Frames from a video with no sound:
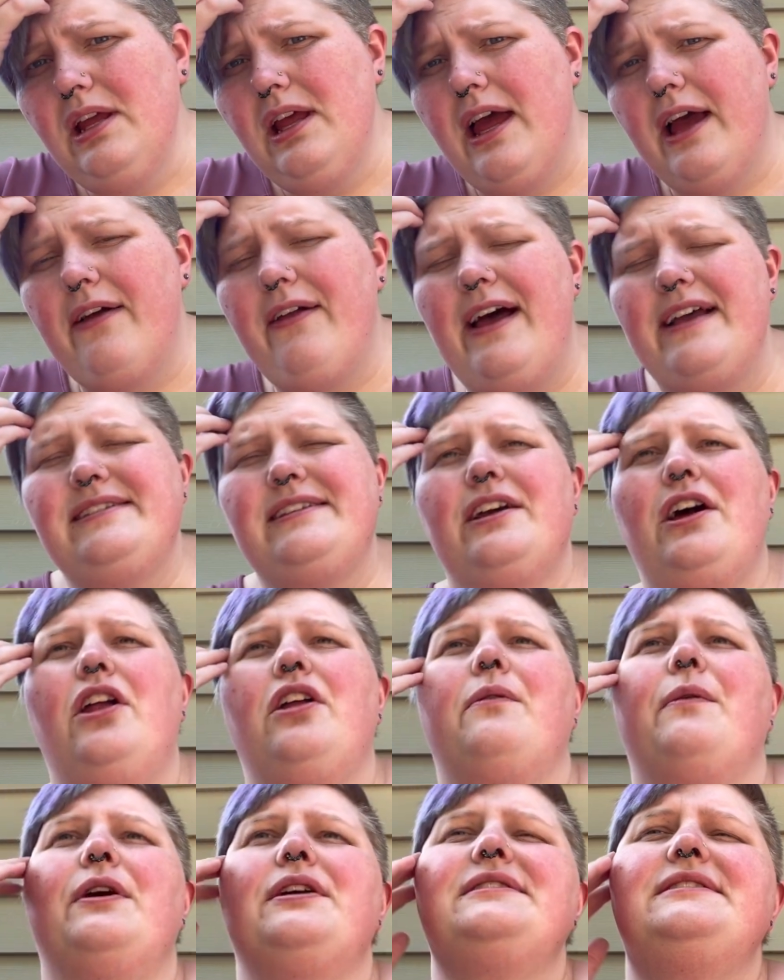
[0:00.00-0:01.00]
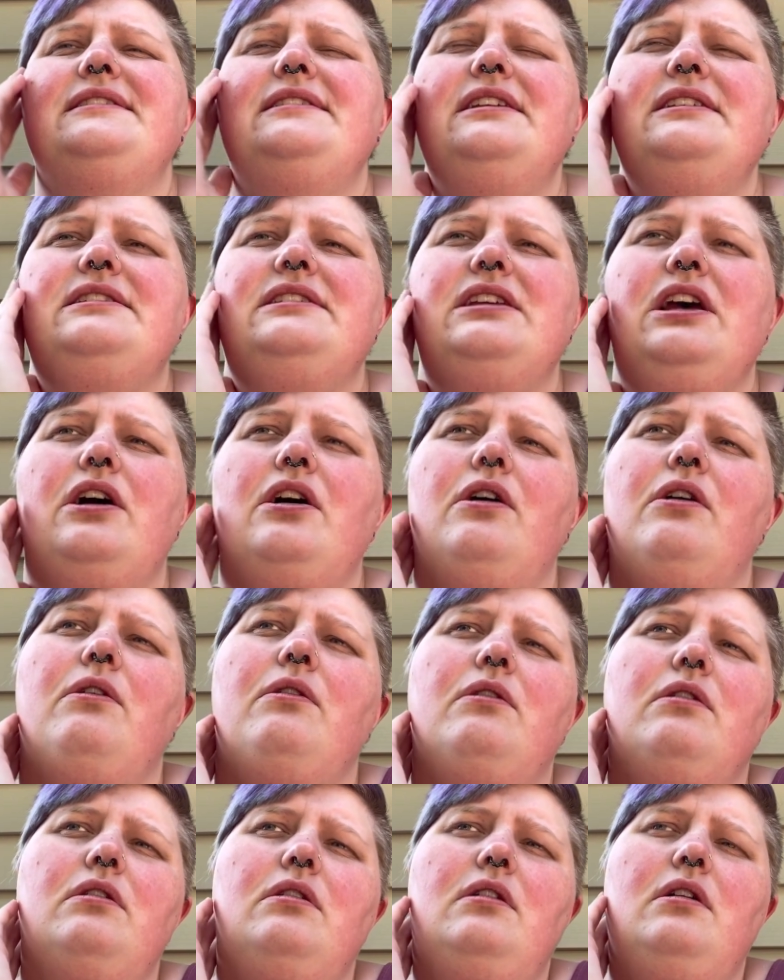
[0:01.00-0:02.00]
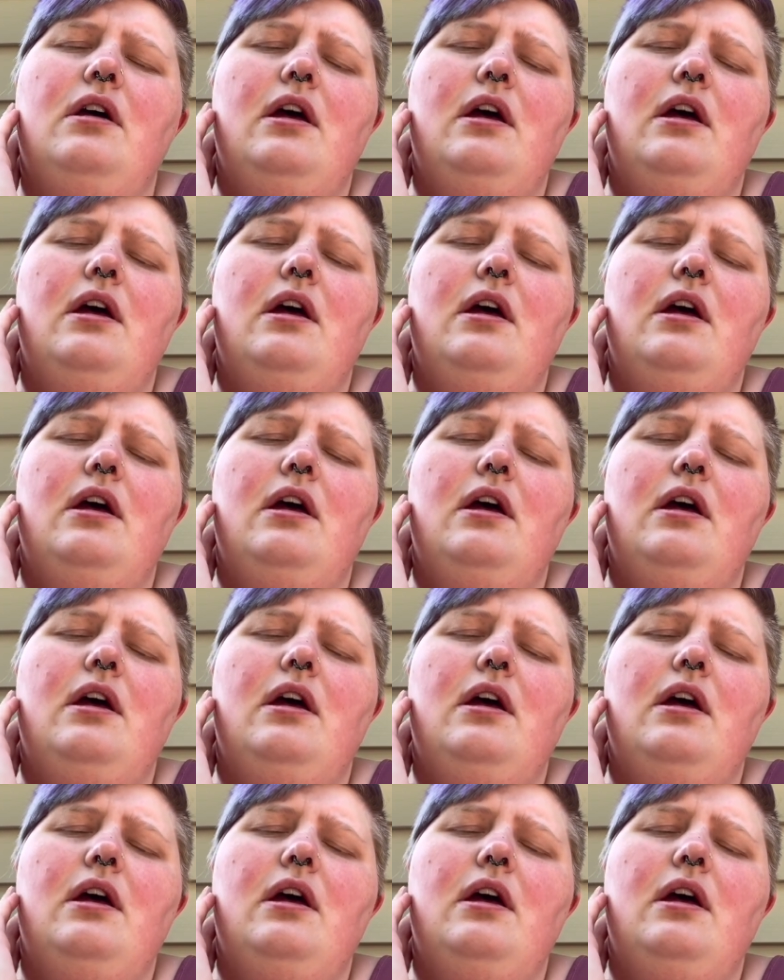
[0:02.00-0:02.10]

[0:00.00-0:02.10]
Classic Colorworks. So